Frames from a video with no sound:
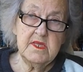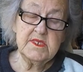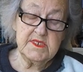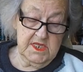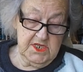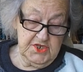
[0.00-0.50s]

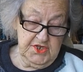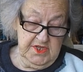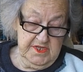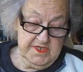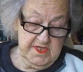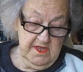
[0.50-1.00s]
6
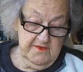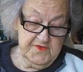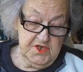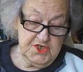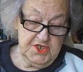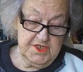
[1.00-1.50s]
years
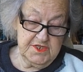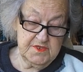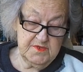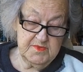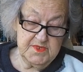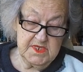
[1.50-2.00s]
after
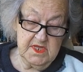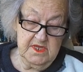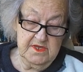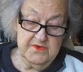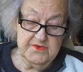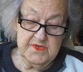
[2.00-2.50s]
Jesus was
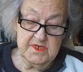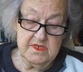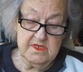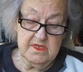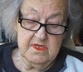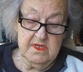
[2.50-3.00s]
killed,
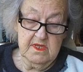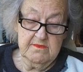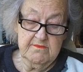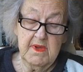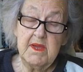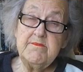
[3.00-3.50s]

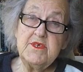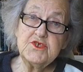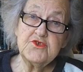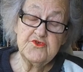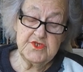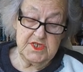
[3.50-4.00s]
my
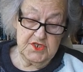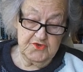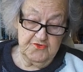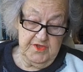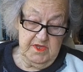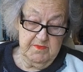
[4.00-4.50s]
mistress's
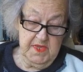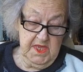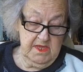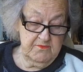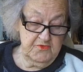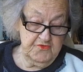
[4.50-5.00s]
dream
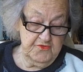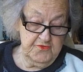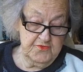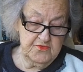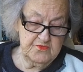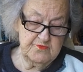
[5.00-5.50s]
came
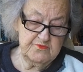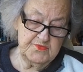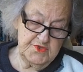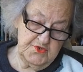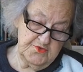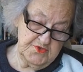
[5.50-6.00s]
true,
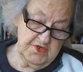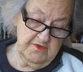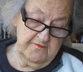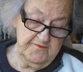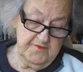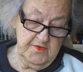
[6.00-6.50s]
sort
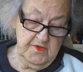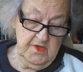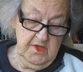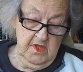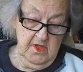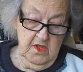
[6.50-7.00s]
of.
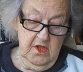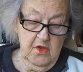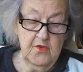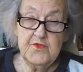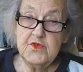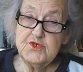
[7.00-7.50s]

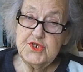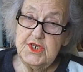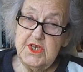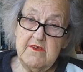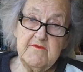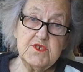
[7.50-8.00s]
although
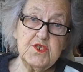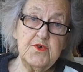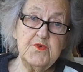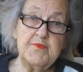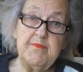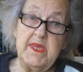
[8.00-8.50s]
she never
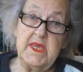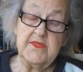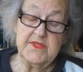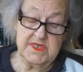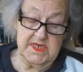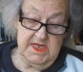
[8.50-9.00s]
told me
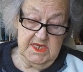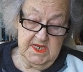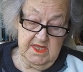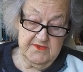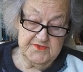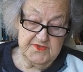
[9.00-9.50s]
the
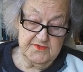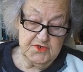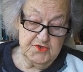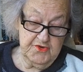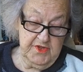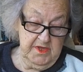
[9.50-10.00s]
details of the
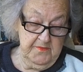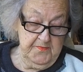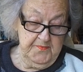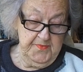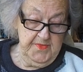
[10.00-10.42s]
dream.